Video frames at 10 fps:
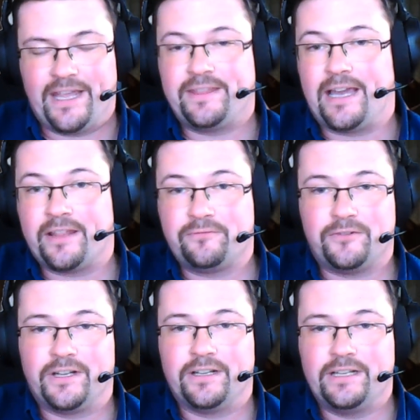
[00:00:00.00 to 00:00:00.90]
the other
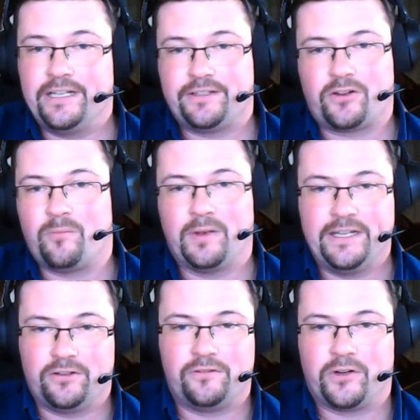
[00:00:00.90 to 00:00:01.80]
one needed a
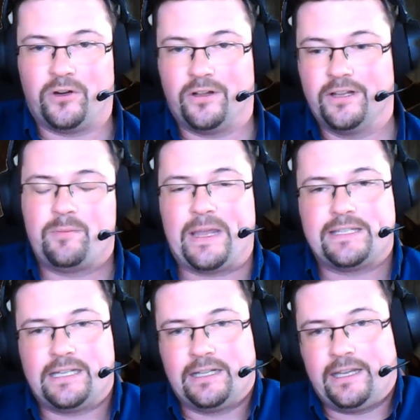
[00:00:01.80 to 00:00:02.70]
complete overhaul. We
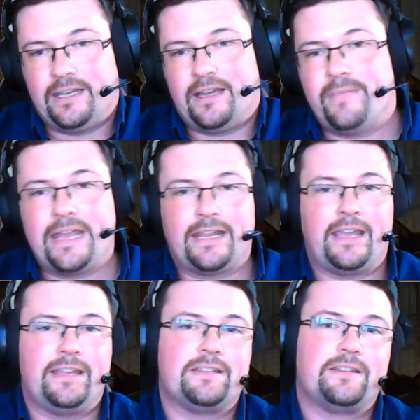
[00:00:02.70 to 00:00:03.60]
basically made
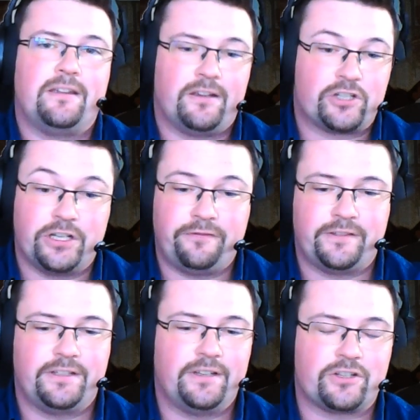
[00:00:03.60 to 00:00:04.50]
a
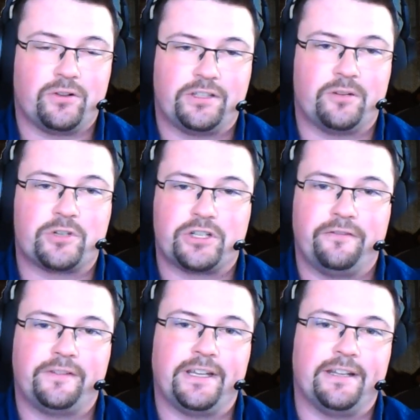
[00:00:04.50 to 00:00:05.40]
short-term
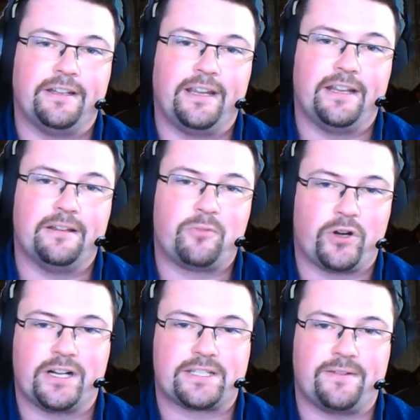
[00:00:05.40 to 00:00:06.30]
shift in
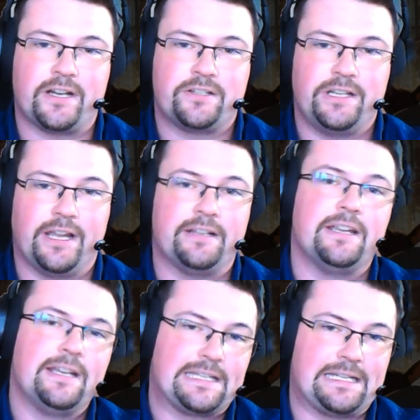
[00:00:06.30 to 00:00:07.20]
product strategy, and
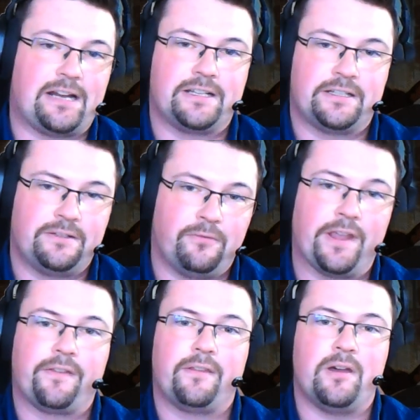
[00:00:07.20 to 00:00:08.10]
started with